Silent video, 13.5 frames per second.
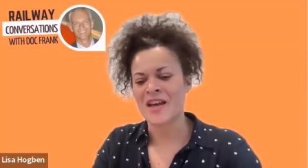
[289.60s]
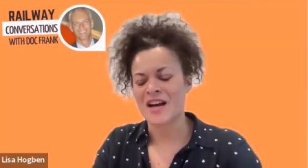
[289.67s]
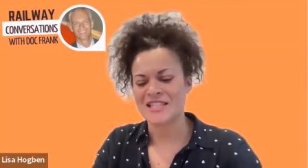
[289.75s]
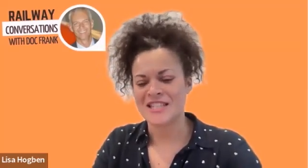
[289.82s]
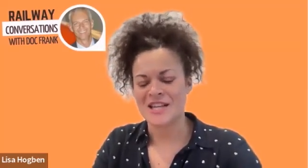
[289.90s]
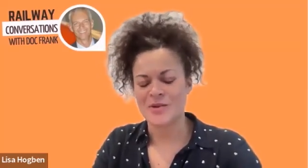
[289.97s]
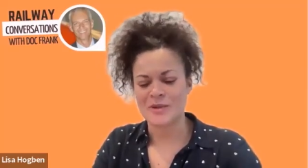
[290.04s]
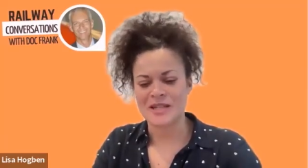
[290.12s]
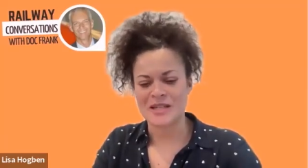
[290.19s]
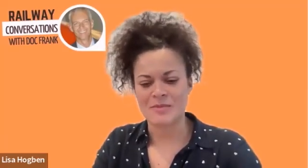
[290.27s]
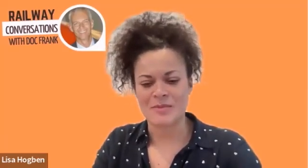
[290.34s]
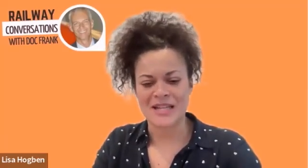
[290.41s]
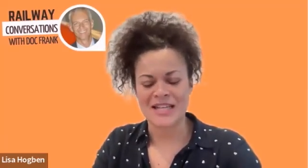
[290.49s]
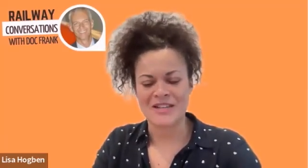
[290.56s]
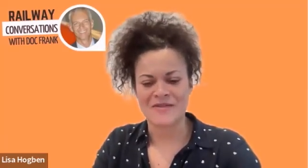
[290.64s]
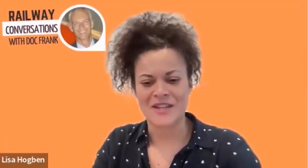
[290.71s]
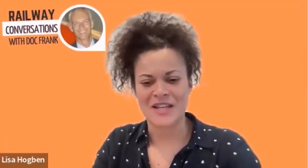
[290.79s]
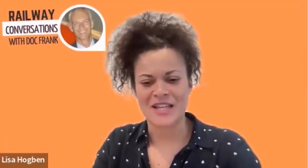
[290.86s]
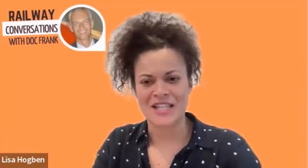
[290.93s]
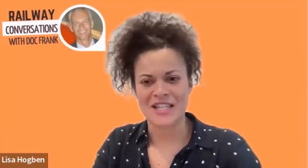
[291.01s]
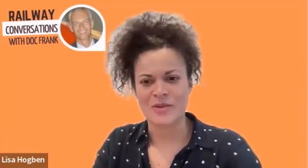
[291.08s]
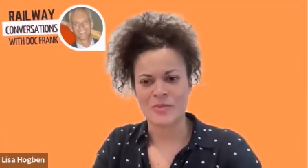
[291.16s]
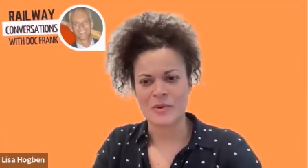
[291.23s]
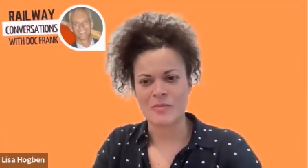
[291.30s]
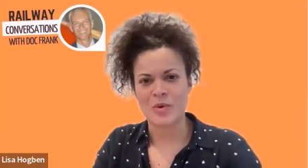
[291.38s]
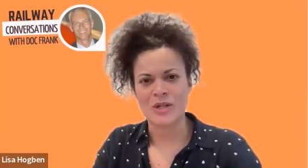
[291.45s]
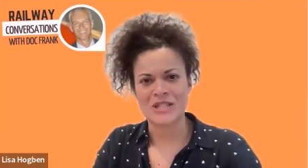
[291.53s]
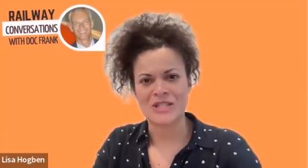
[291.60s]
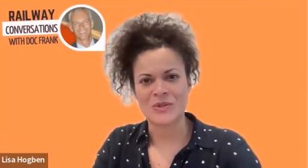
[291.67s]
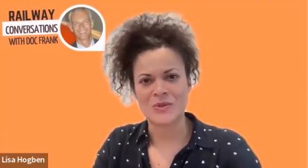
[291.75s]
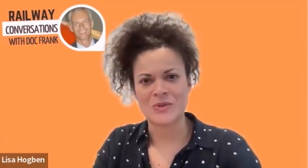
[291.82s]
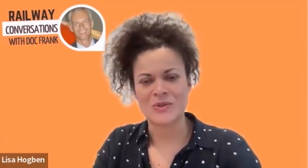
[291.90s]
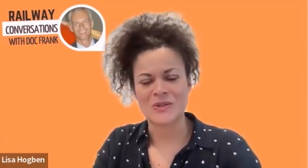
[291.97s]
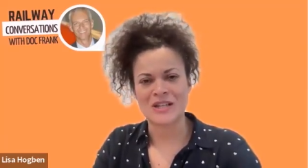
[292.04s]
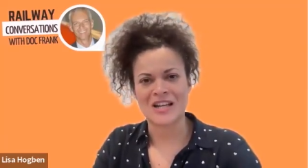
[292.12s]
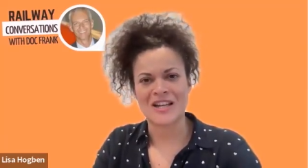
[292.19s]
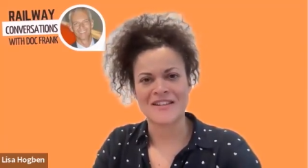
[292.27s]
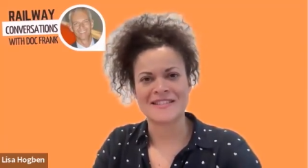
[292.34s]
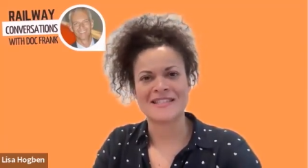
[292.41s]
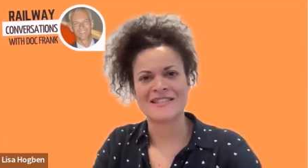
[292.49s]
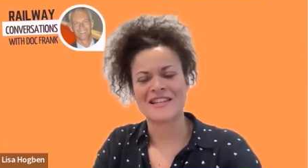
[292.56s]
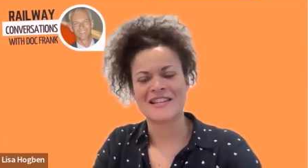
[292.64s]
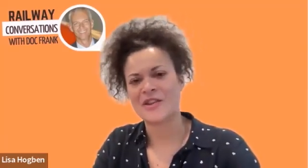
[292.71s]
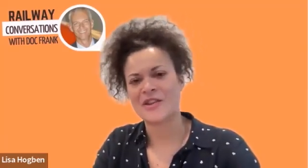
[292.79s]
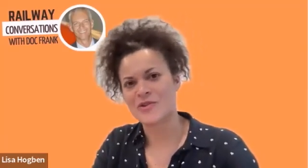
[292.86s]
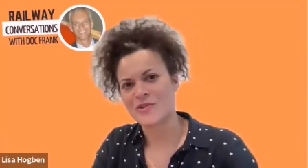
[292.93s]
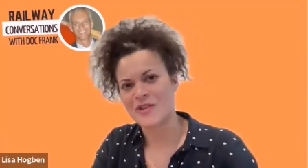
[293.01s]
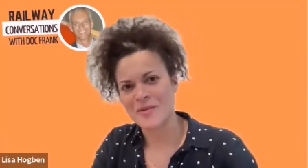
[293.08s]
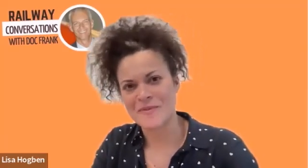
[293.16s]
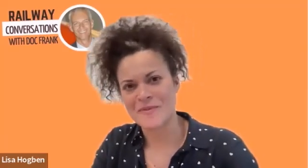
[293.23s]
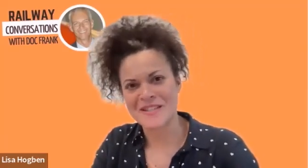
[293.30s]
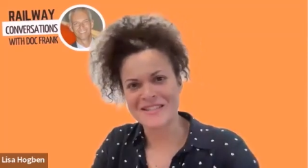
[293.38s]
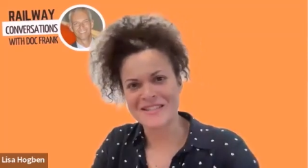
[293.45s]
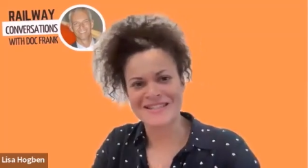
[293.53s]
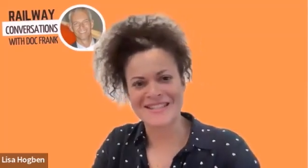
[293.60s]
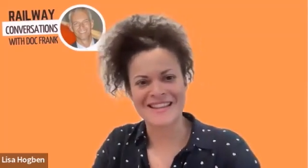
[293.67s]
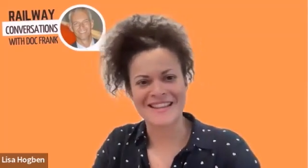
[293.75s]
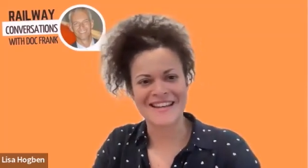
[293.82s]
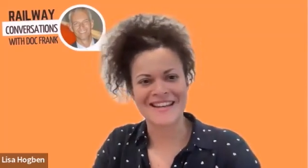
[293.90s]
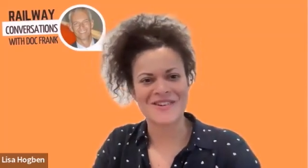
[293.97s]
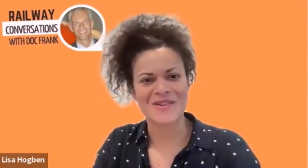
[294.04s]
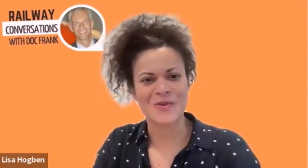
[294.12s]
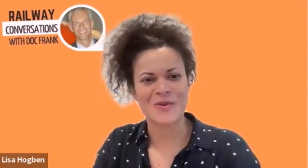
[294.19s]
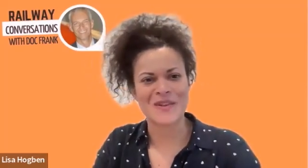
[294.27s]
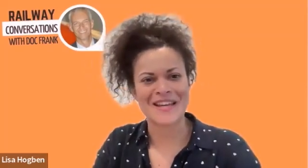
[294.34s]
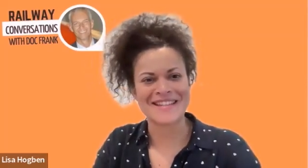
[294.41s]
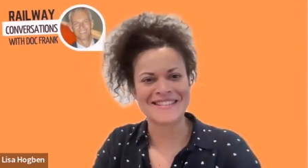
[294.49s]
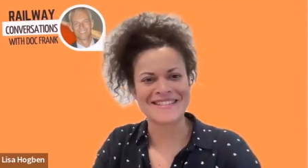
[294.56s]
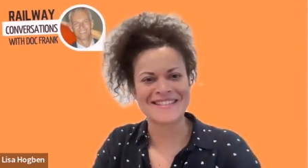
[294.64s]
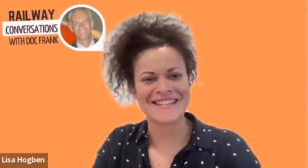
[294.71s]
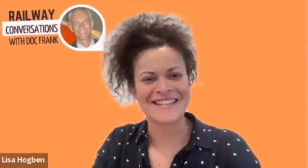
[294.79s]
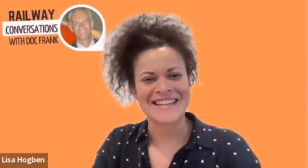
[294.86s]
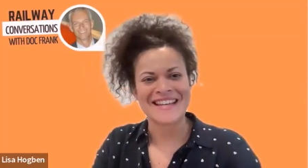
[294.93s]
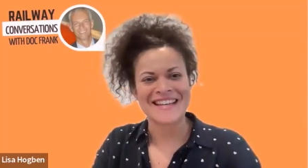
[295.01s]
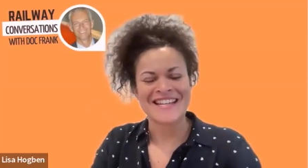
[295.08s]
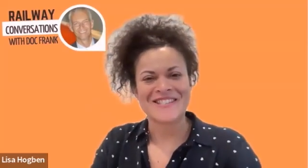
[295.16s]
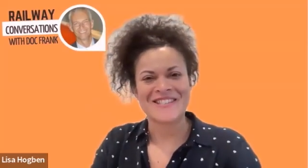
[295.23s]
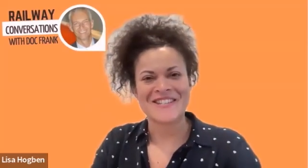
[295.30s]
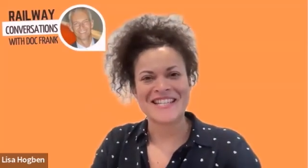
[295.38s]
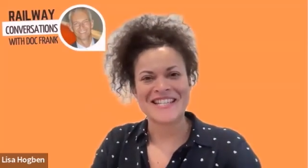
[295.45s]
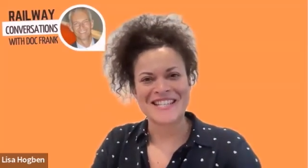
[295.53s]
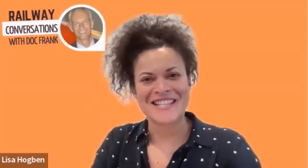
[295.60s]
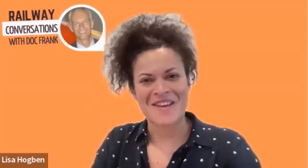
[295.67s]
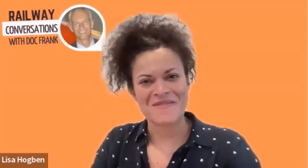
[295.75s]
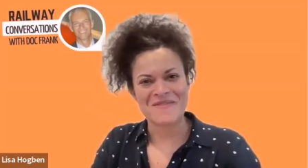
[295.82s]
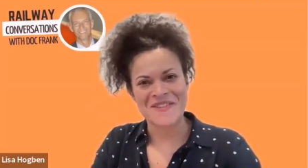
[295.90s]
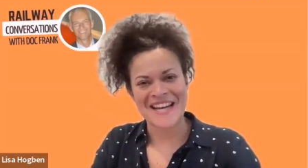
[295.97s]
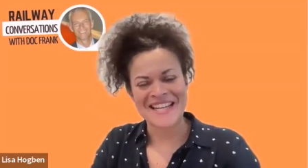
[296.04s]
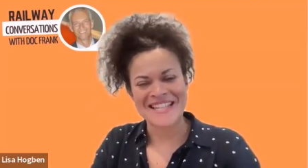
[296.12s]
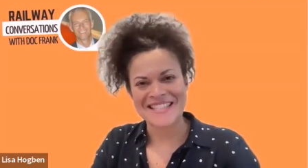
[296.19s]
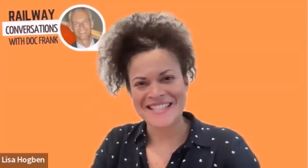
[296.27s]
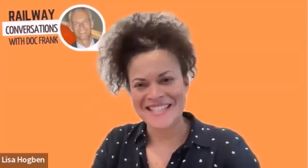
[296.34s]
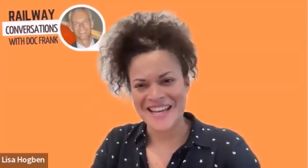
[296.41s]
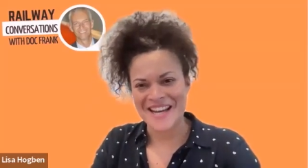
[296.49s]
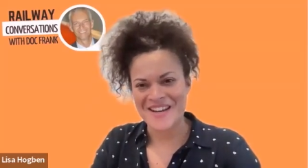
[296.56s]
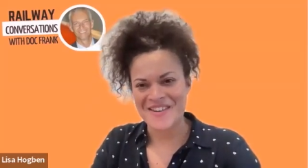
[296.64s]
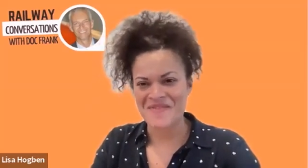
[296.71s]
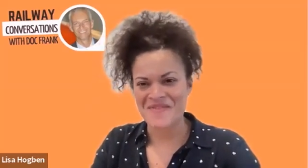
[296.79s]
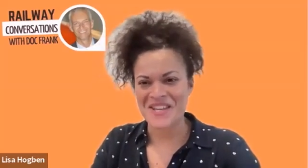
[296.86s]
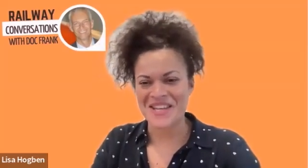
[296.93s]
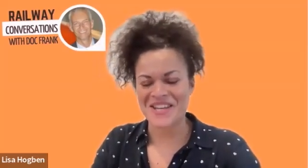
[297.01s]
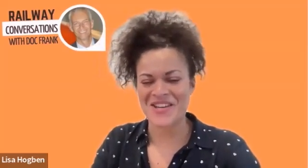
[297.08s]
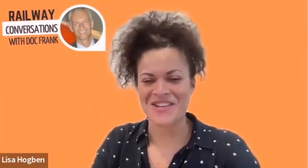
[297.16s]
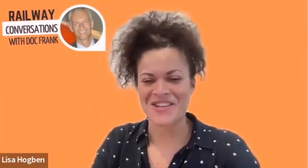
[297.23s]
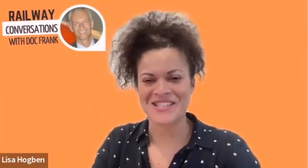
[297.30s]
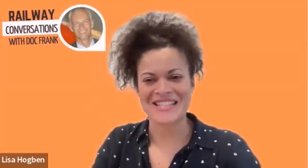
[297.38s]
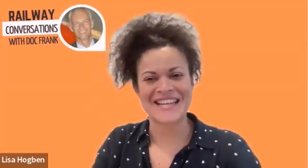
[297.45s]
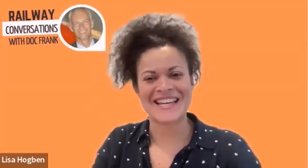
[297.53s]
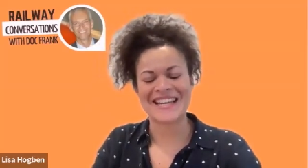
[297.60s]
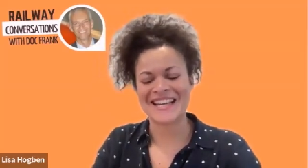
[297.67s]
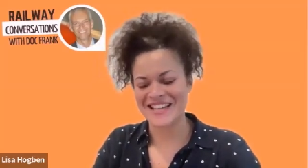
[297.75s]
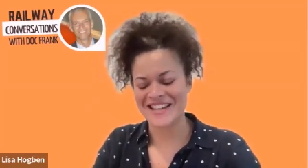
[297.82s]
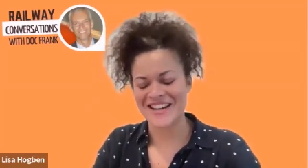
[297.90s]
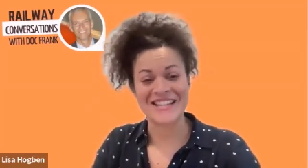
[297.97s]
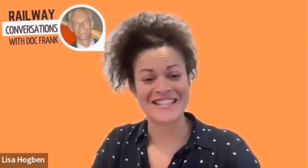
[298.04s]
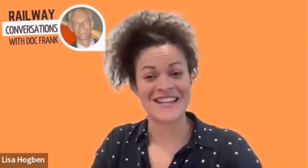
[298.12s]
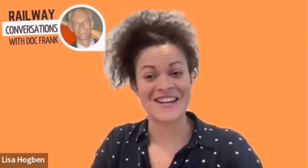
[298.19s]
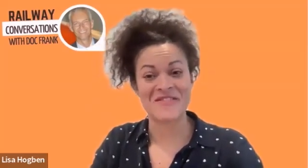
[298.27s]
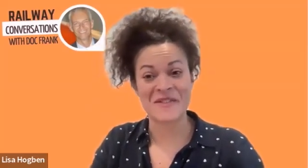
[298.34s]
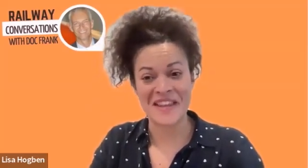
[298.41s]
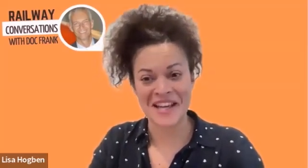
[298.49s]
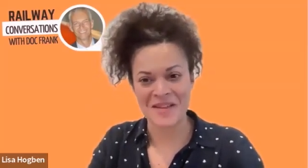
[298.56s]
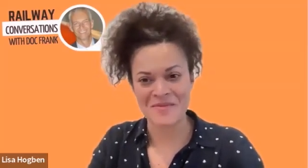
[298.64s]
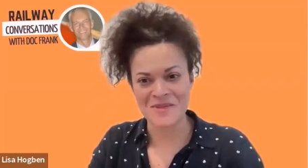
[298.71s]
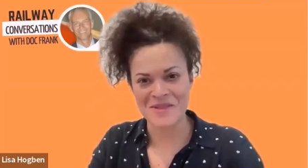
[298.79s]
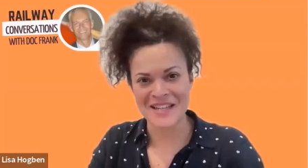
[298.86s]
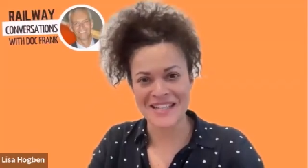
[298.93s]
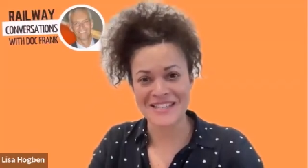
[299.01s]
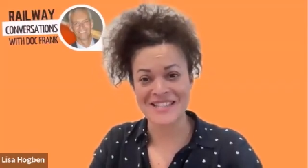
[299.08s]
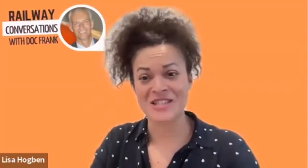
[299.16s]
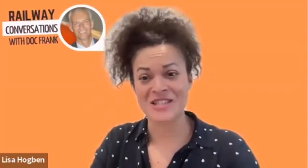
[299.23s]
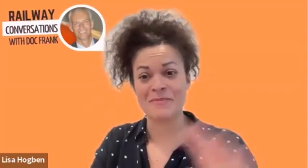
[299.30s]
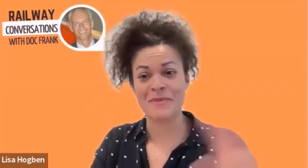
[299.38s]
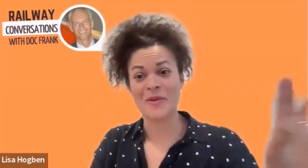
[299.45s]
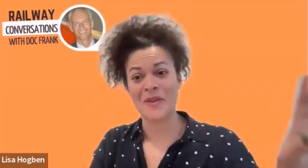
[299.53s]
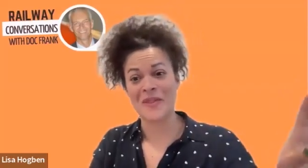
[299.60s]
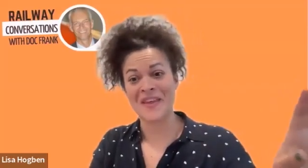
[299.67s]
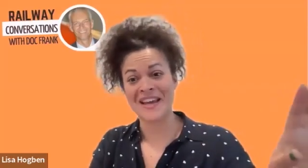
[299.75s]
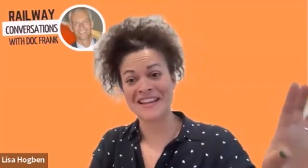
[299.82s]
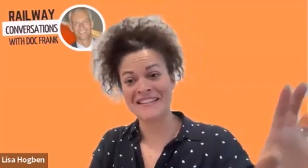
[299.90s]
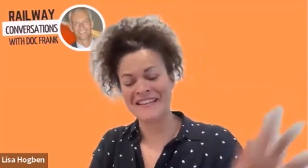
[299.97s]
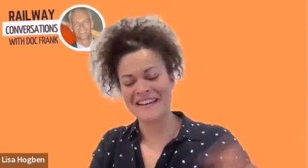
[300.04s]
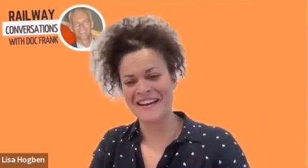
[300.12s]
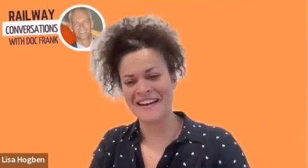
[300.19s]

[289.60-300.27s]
I genuinely believe that, when one door closes, another door opens, and that all things do need to come to an end. Usually nicer when they come to an end because you built the thing.